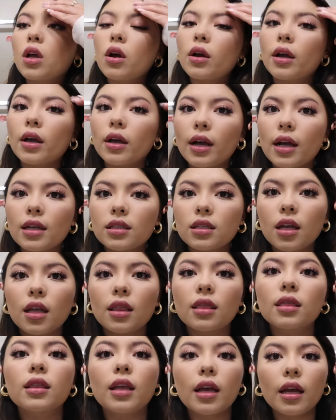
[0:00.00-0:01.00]
Okay guys,
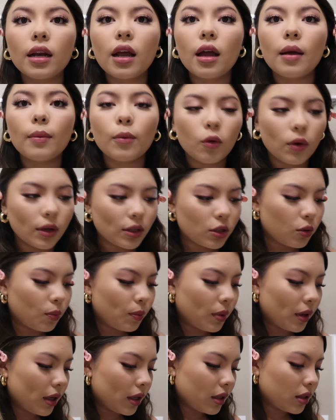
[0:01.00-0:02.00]
and then I'm going to
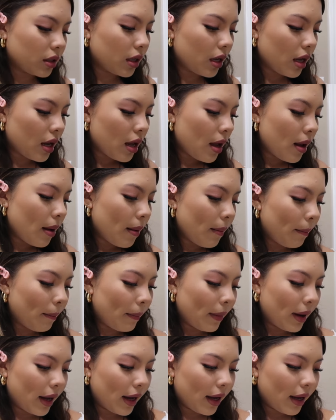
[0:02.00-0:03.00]
put
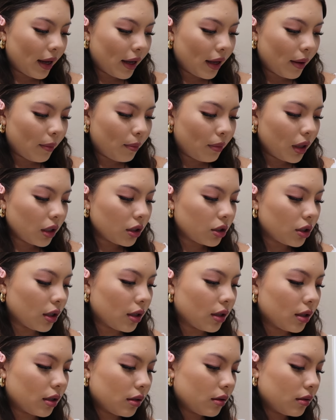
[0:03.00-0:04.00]
my blush
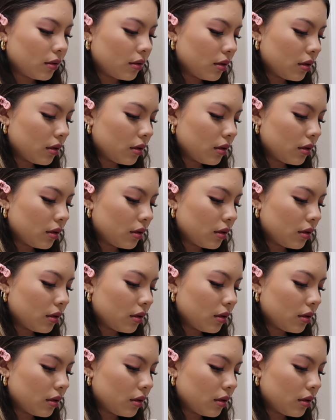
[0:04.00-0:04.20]
on.